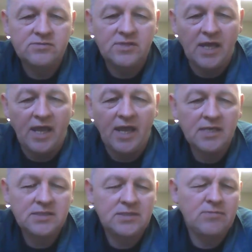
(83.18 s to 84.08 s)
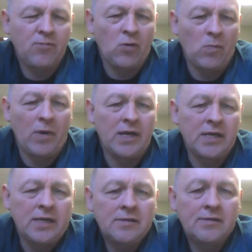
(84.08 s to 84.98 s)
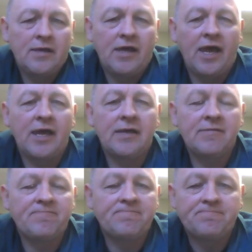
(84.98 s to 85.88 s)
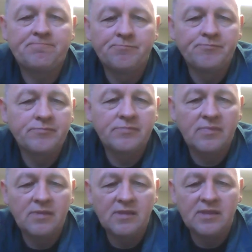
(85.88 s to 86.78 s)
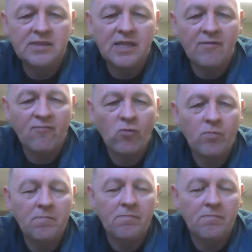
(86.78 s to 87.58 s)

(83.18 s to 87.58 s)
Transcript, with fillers: to ask for money. I never